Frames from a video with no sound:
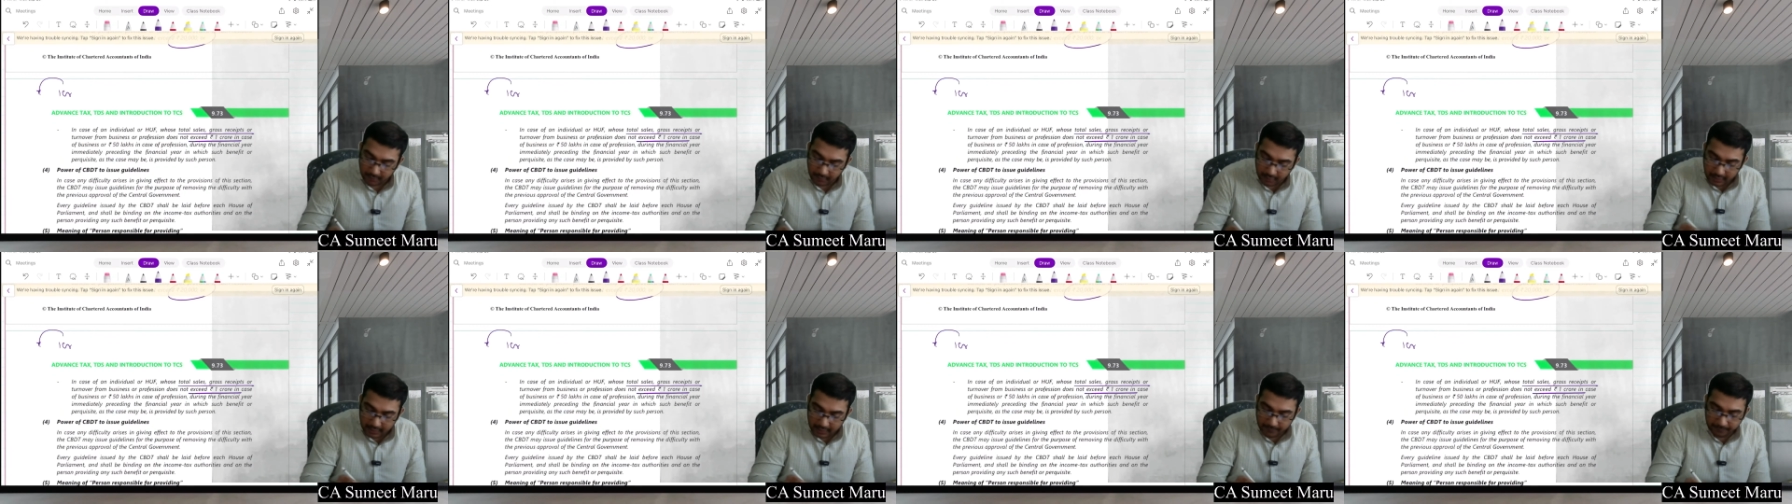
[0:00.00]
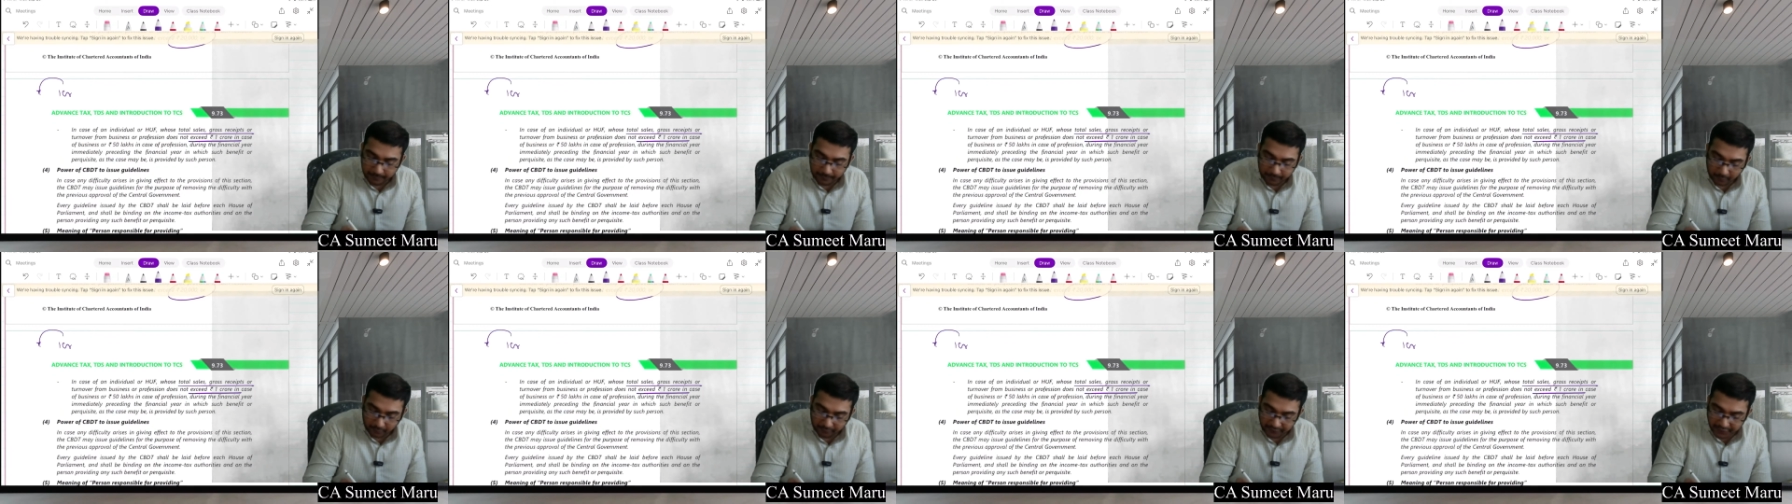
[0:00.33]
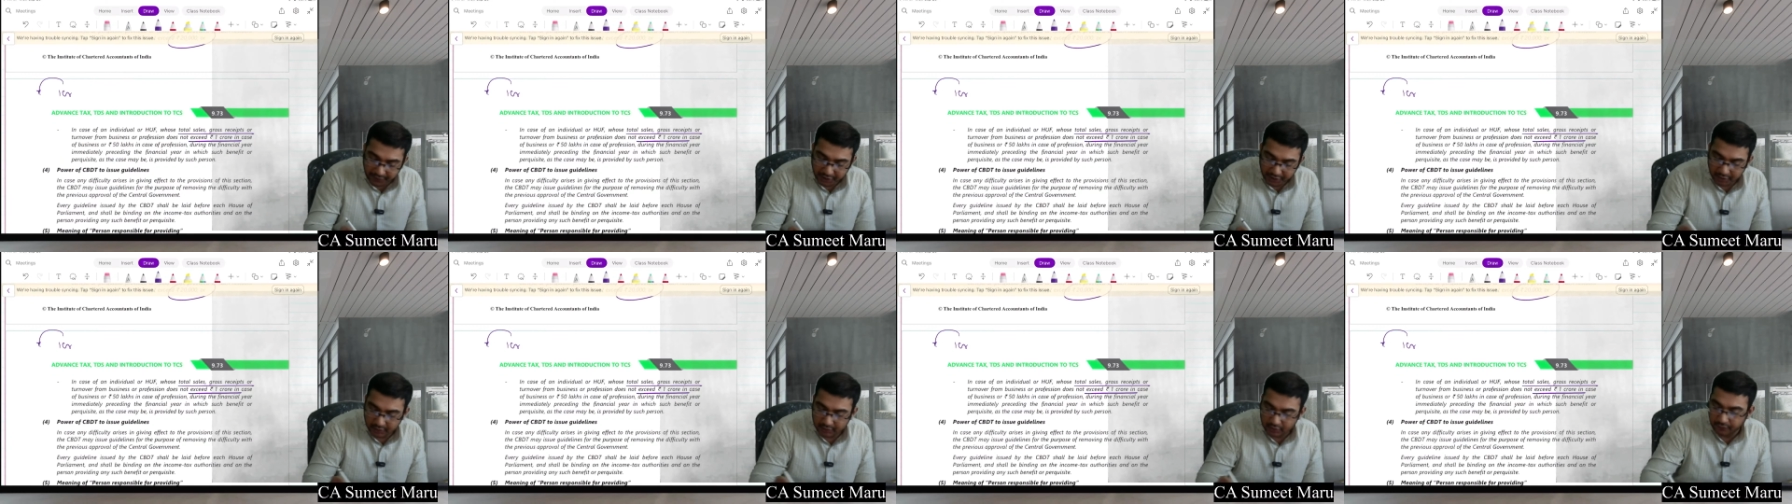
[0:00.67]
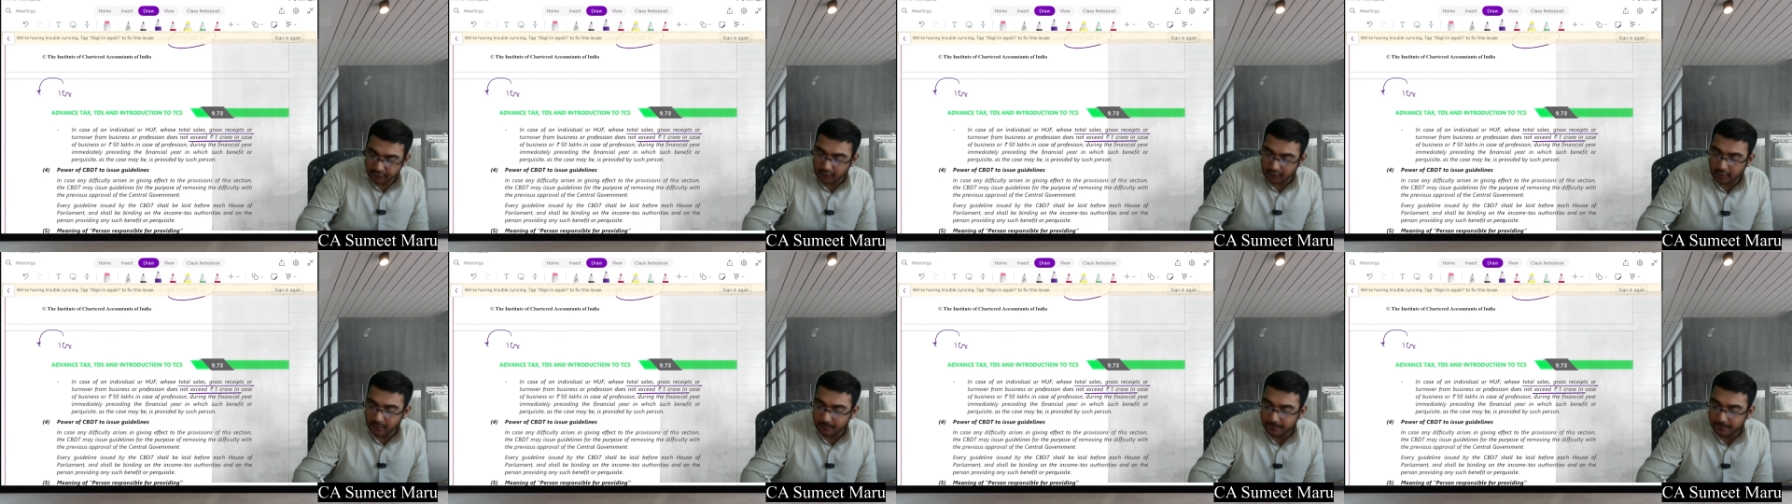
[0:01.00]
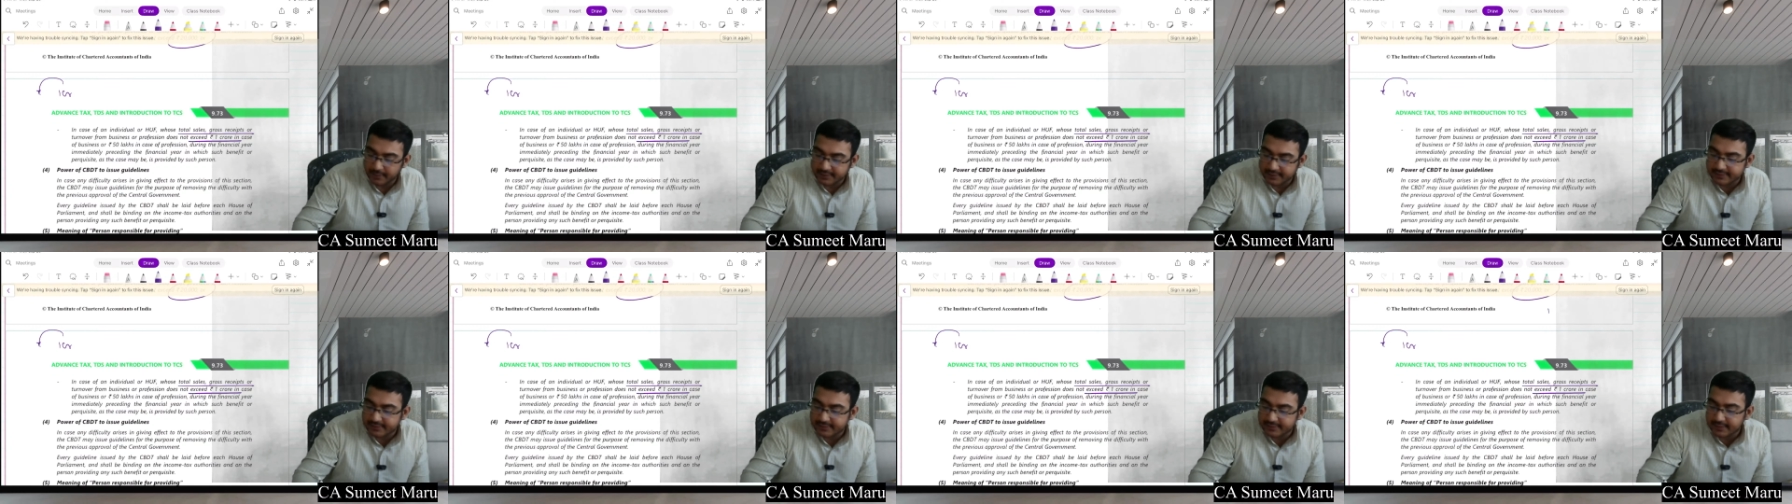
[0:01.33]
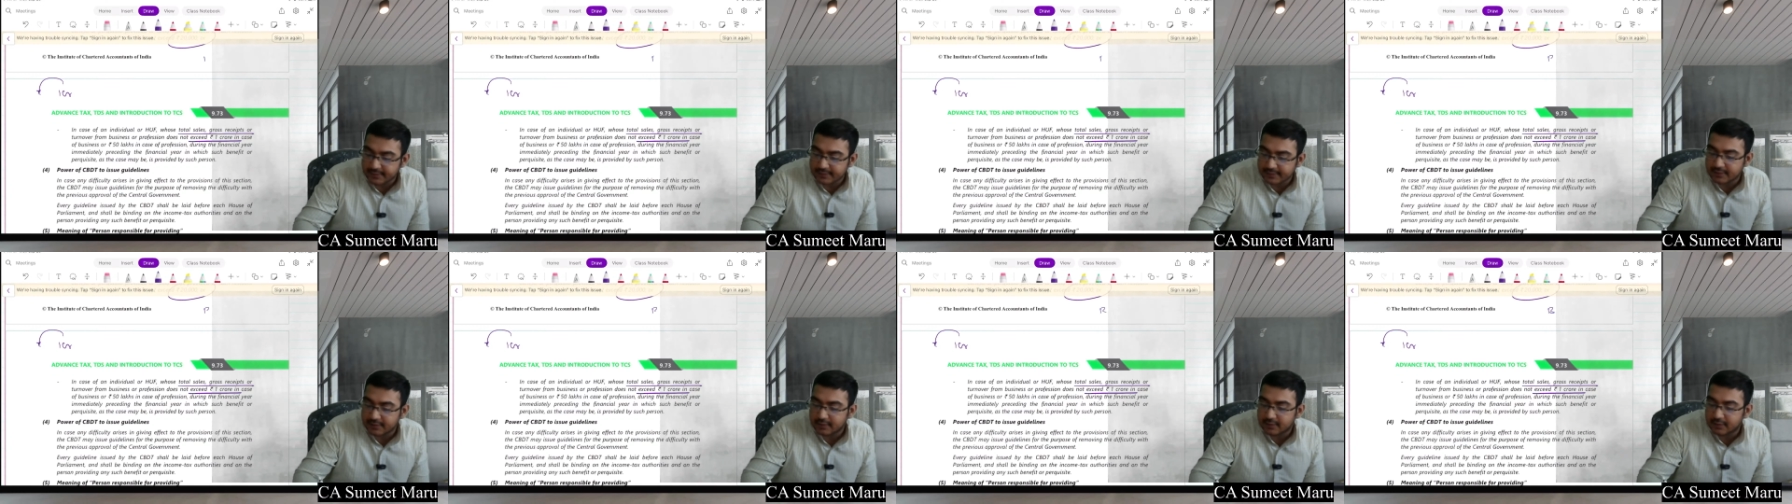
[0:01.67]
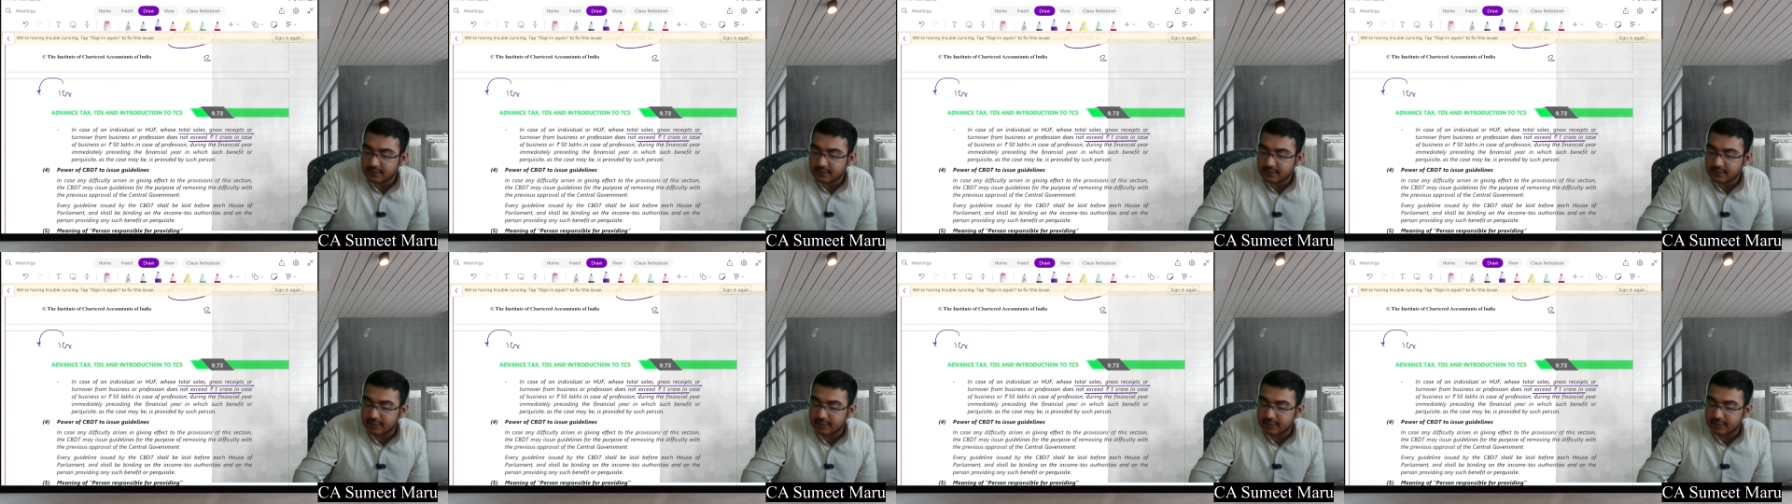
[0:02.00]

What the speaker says: and profession. So for business